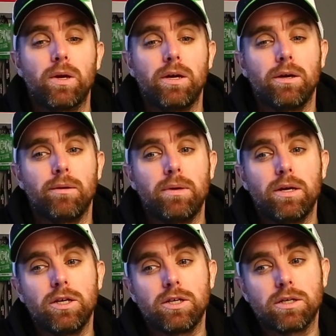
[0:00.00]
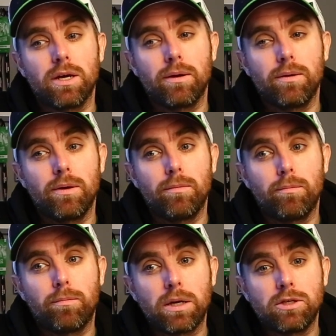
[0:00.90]
um, is
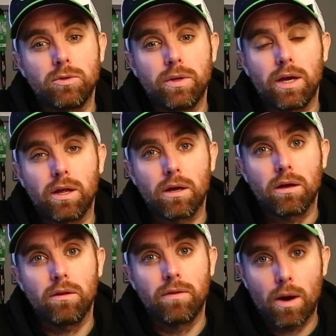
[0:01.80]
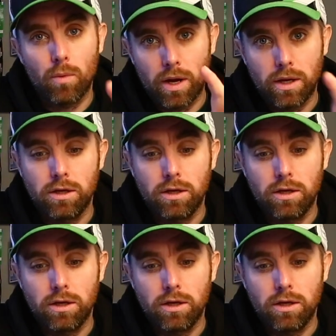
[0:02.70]
by doing it that way,